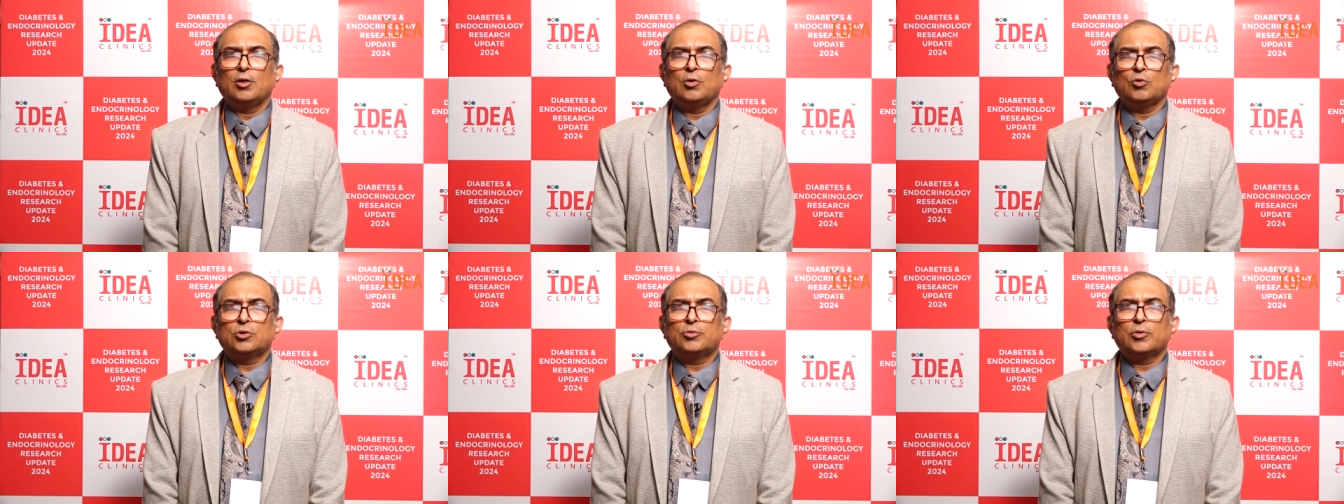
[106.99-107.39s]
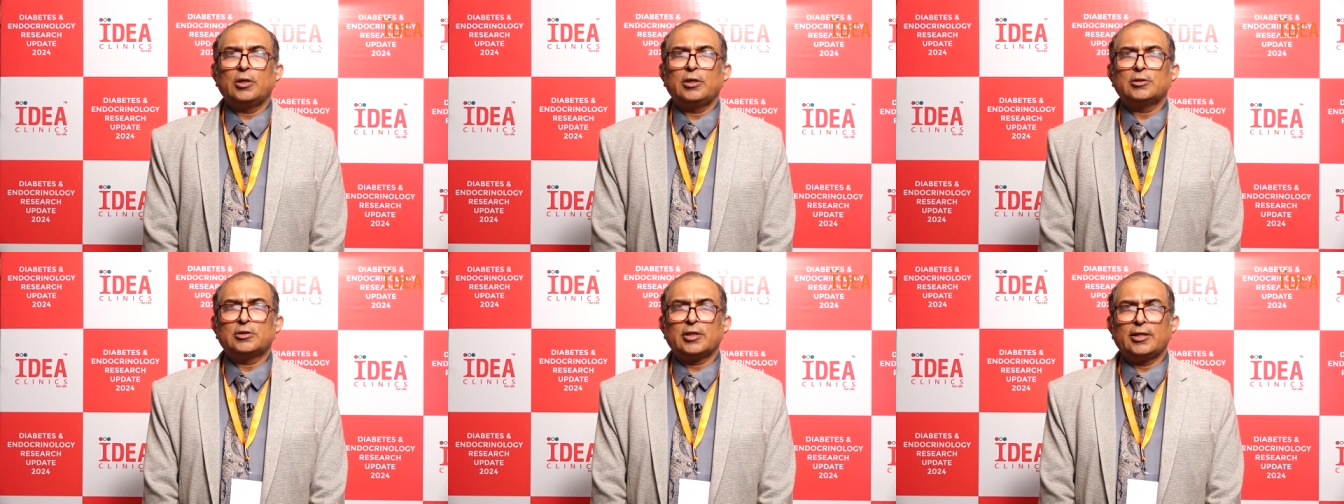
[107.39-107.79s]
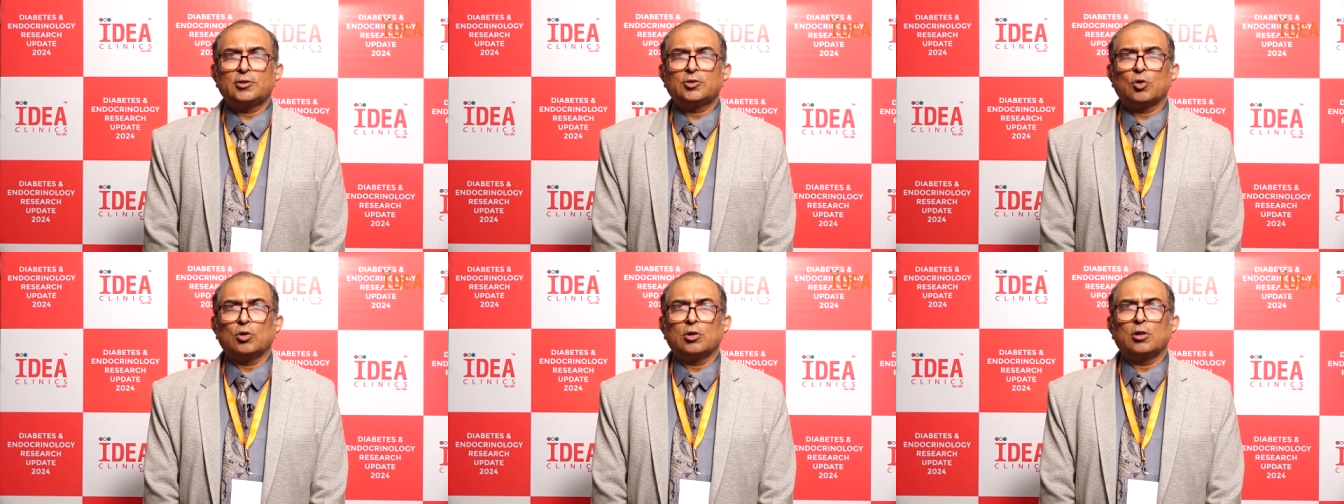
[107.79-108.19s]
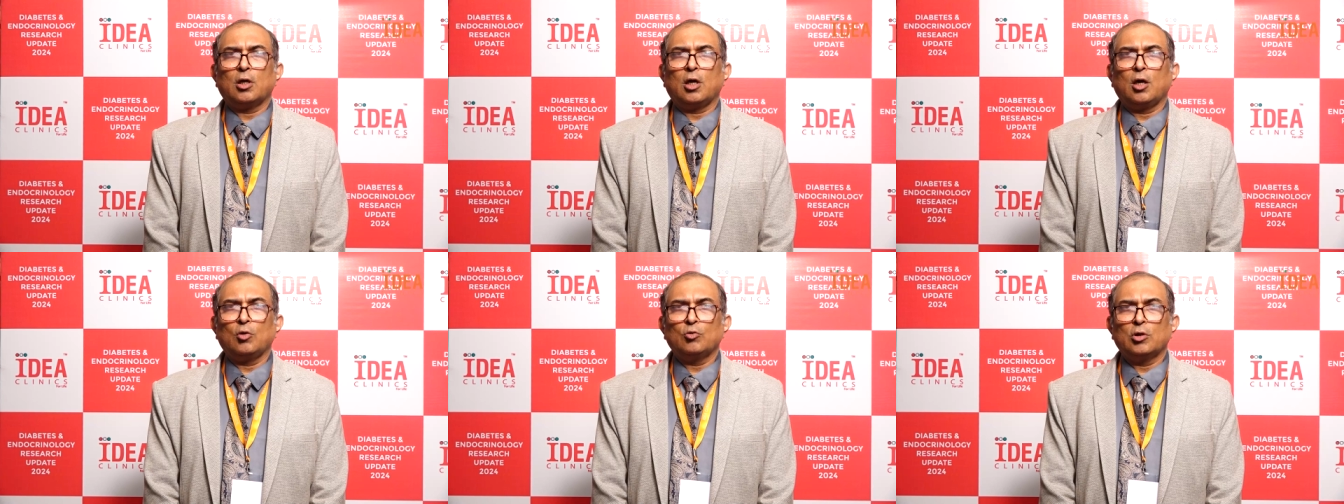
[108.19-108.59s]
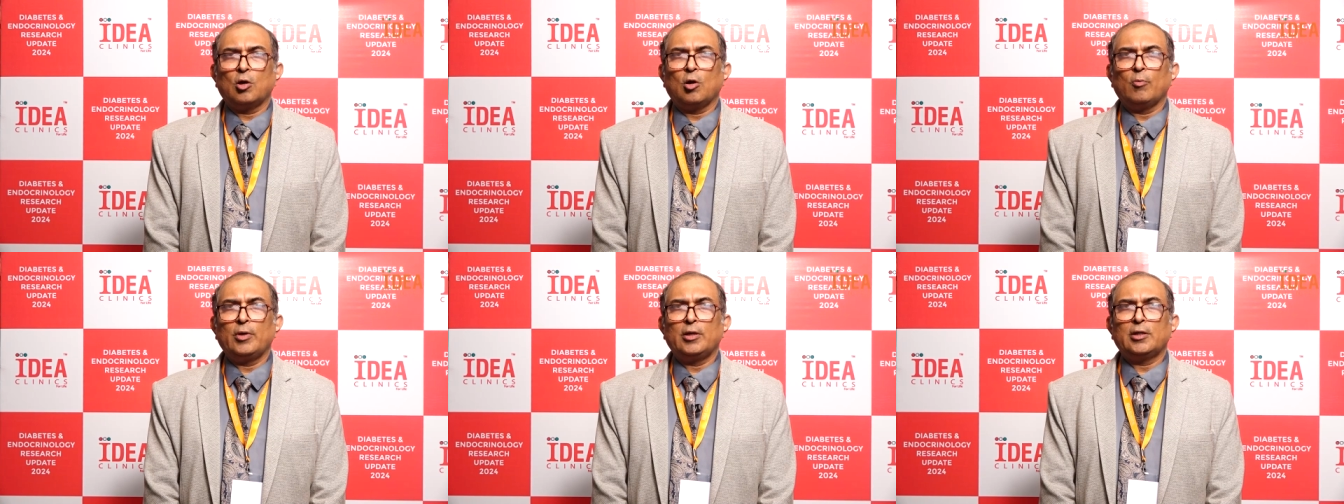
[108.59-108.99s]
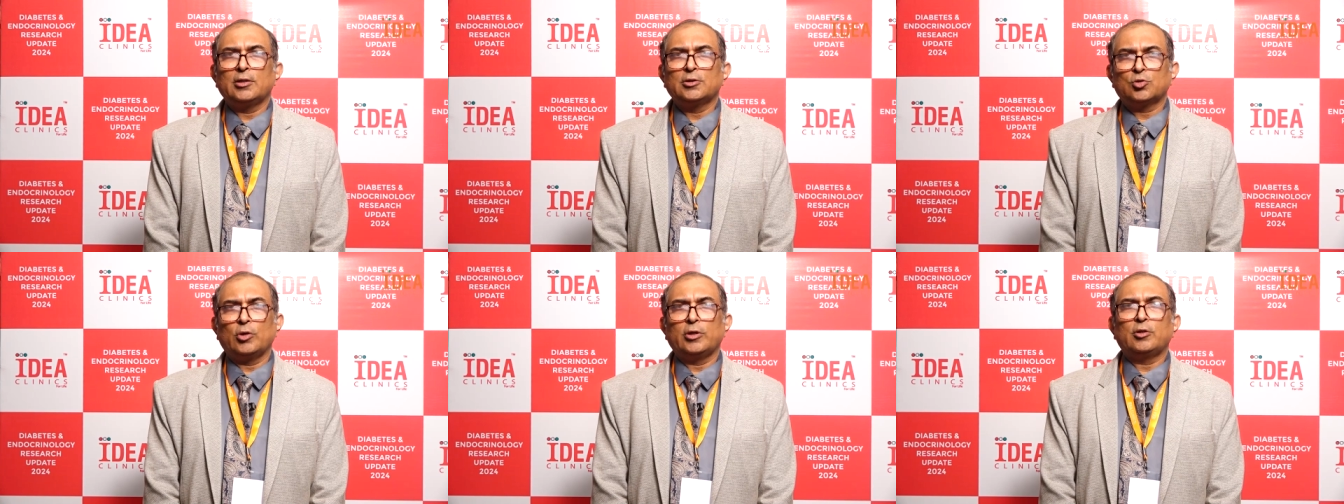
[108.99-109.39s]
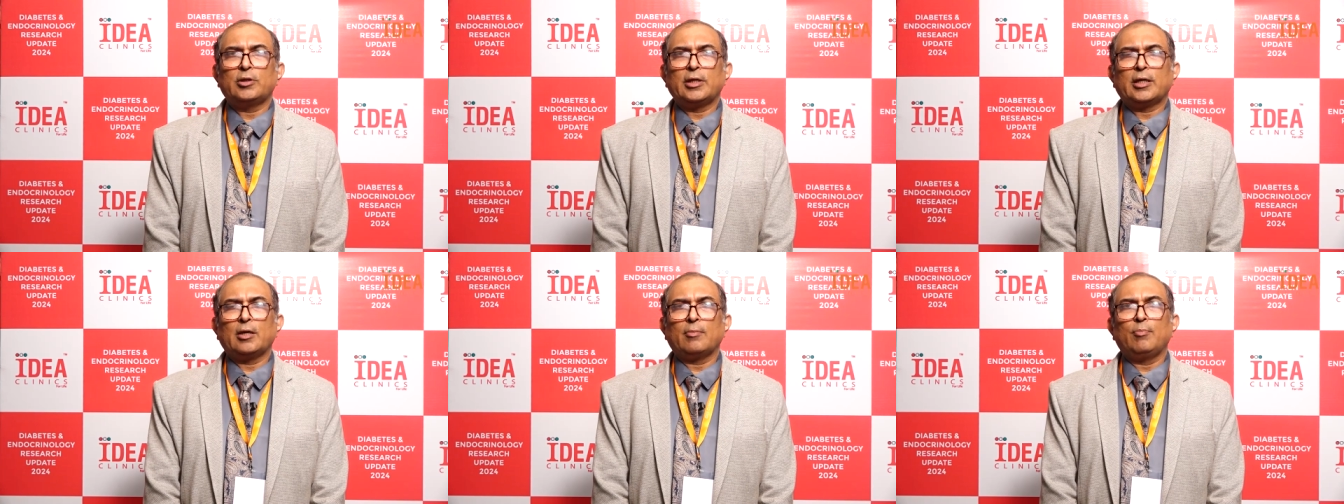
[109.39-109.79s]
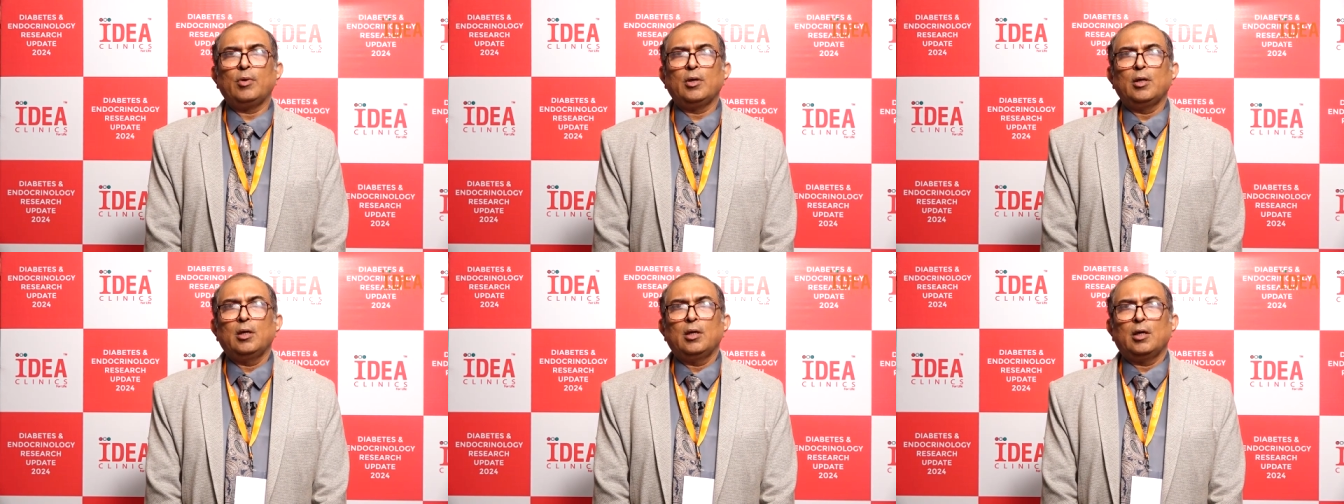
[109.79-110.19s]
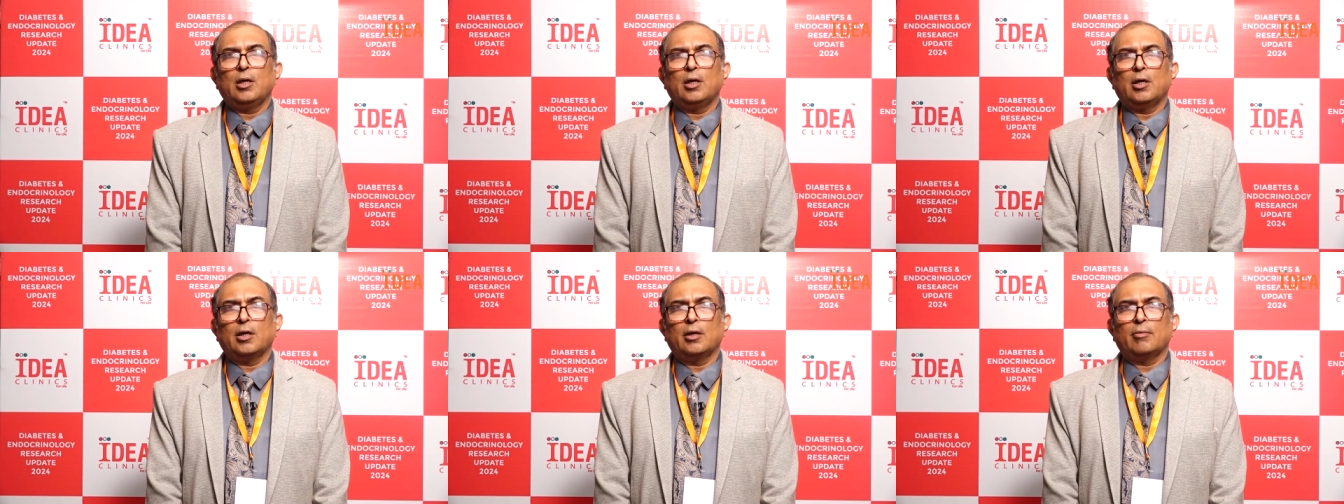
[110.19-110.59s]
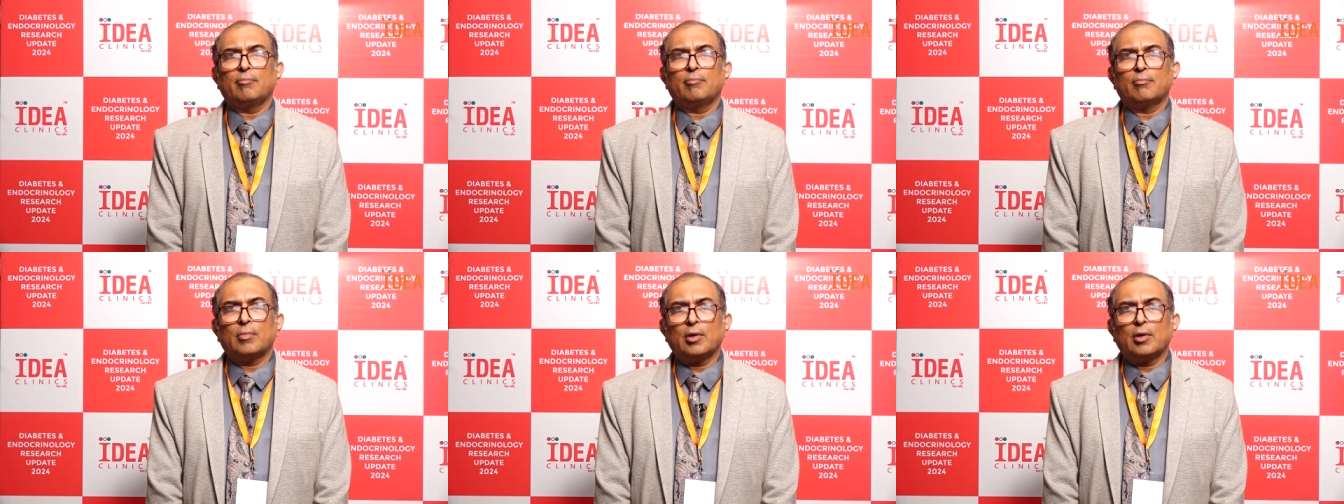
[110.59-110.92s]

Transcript: useful insights on how the government is going to take up